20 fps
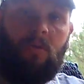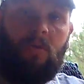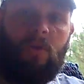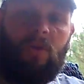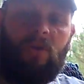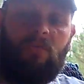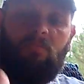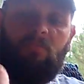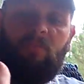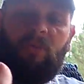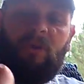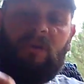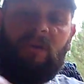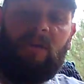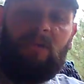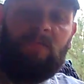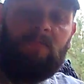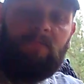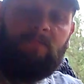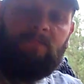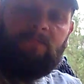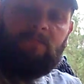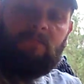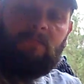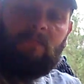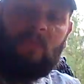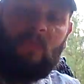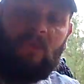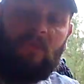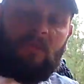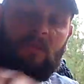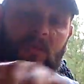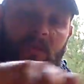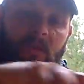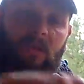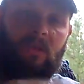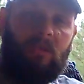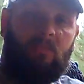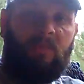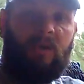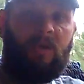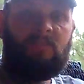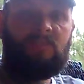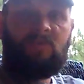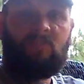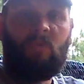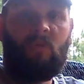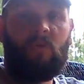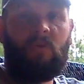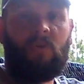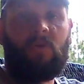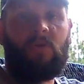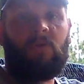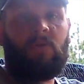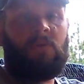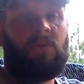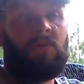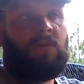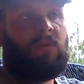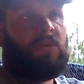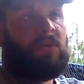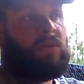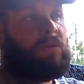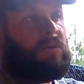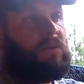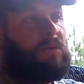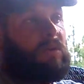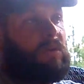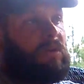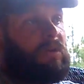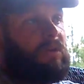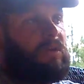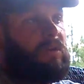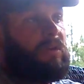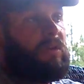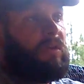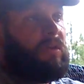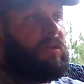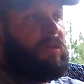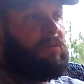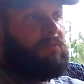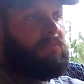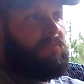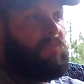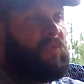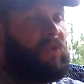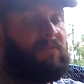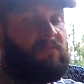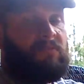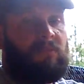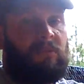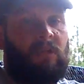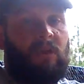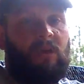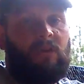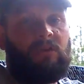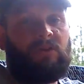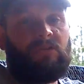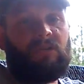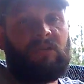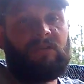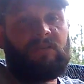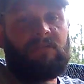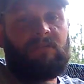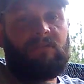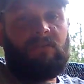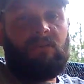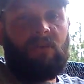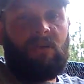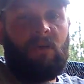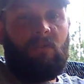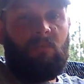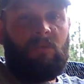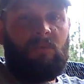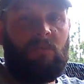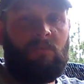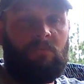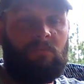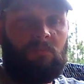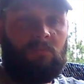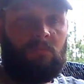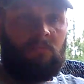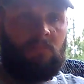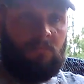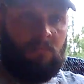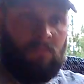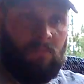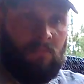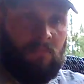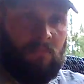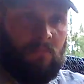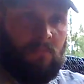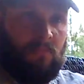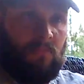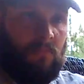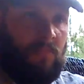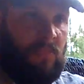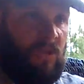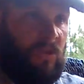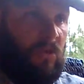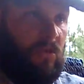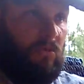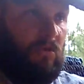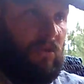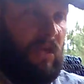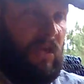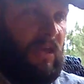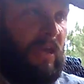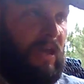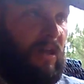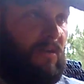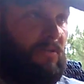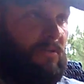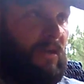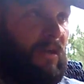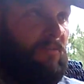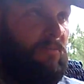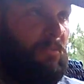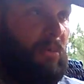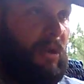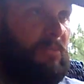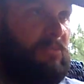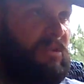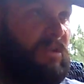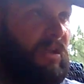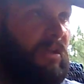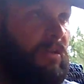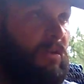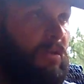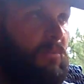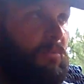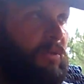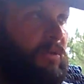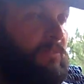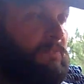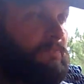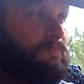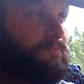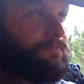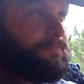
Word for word: Oregon buddy, uh, pipe smoker, and um, we haven't gotten a chance to hook up and you know hang out and have a pipe together, but